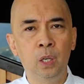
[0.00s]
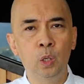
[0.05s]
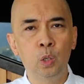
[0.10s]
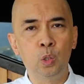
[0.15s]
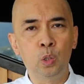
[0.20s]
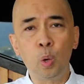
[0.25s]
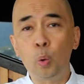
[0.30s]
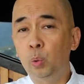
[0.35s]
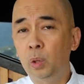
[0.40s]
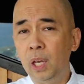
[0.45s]

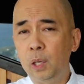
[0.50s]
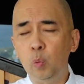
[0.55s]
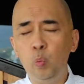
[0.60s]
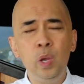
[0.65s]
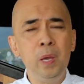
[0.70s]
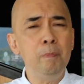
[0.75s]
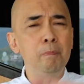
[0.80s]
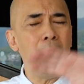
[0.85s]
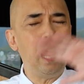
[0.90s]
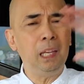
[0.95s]
so that
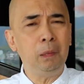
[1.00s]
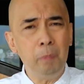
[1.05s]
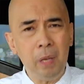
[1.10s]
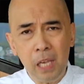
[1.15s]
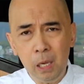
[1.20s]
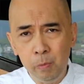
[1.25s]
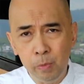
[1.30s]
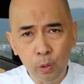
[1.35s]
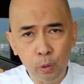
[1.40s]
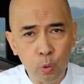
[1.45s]
we might
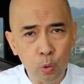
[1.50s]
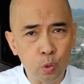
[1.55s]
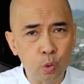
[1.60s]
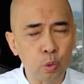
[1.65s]
be able to